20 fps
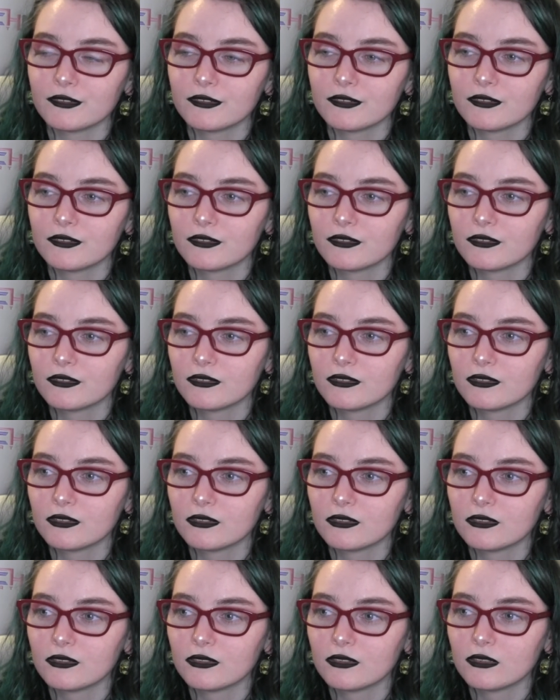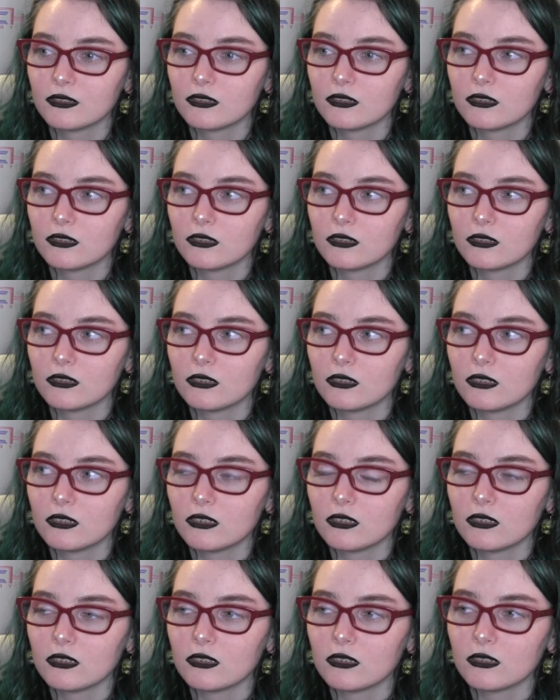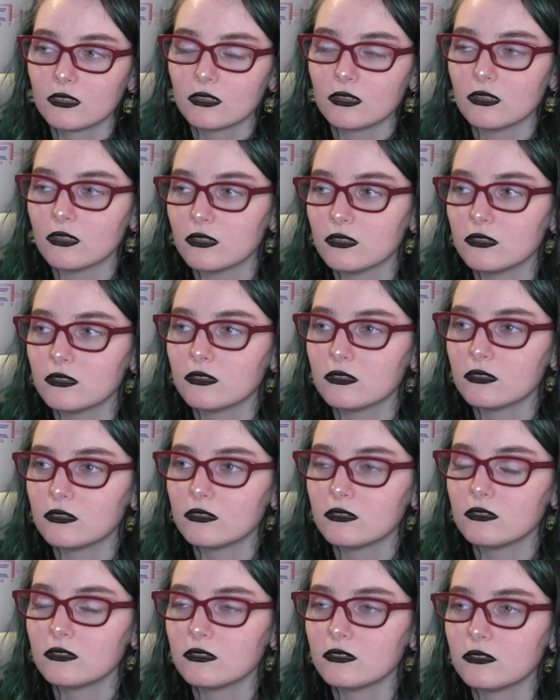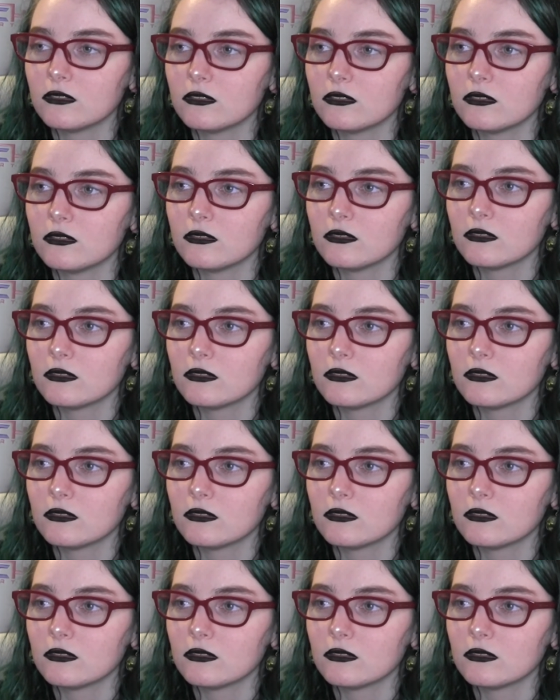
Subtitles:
(silence)